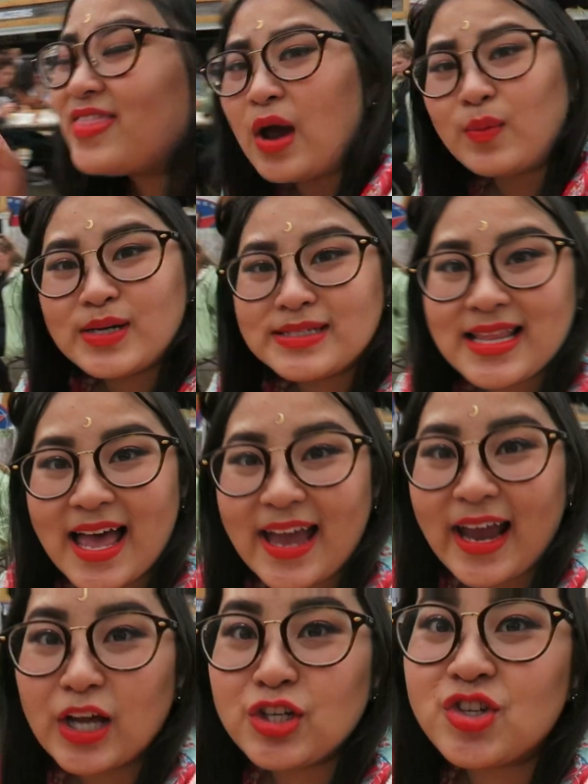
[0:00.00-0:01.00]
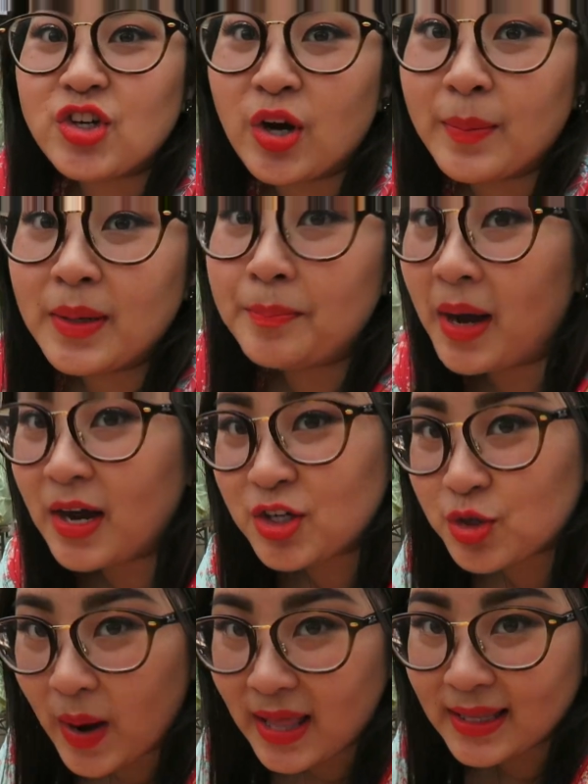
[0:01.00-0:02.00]
that was like German
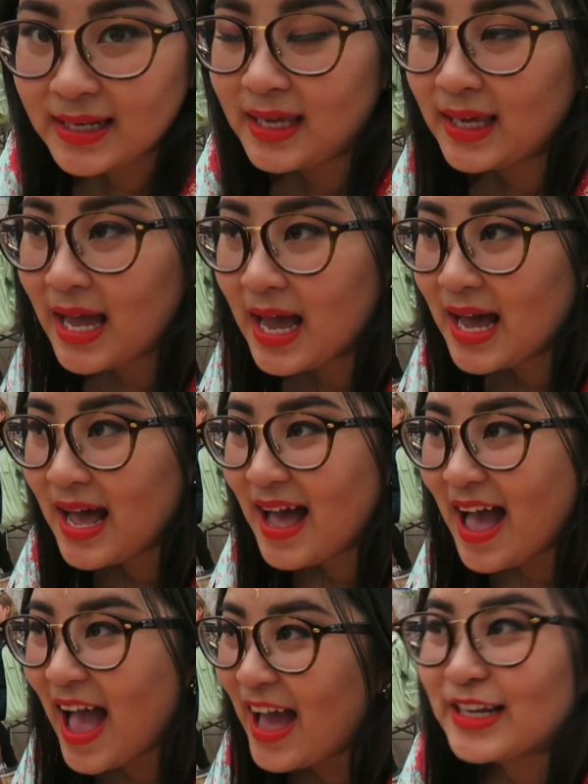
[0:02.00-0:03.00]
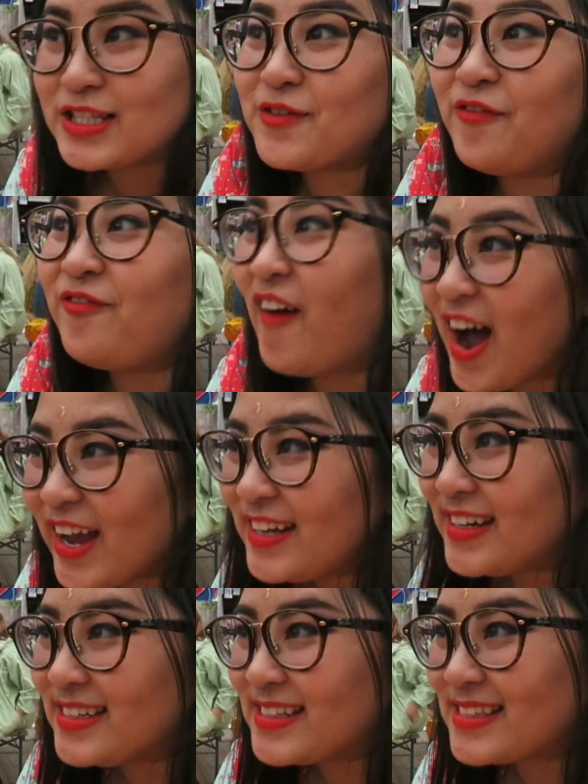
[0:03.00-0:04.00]
punctuality at its
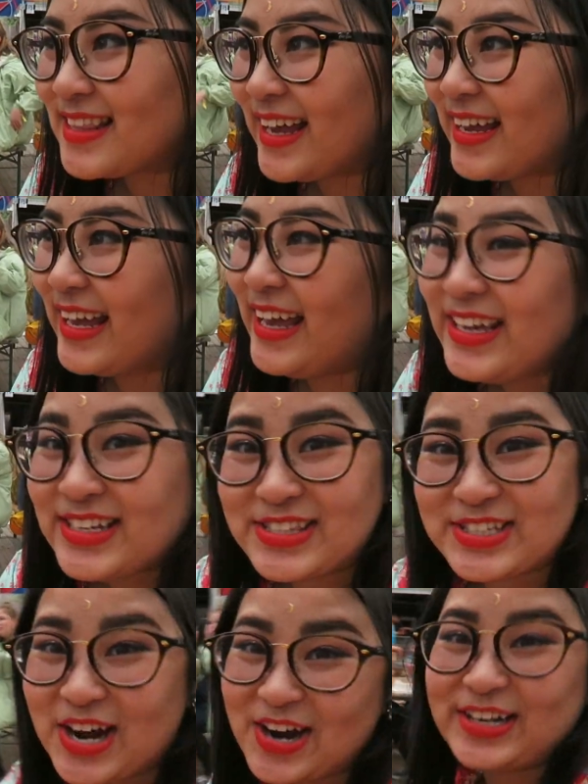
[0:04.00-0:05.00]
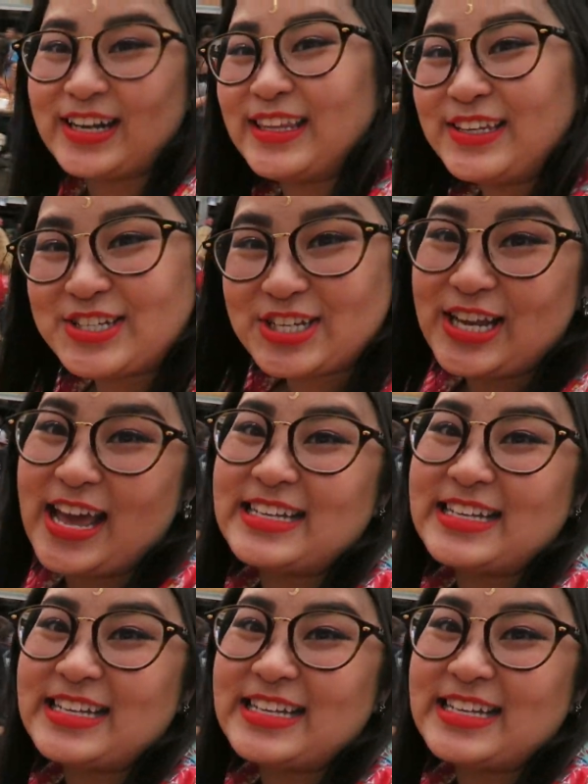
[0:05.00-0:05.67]
finest. Like, he started legit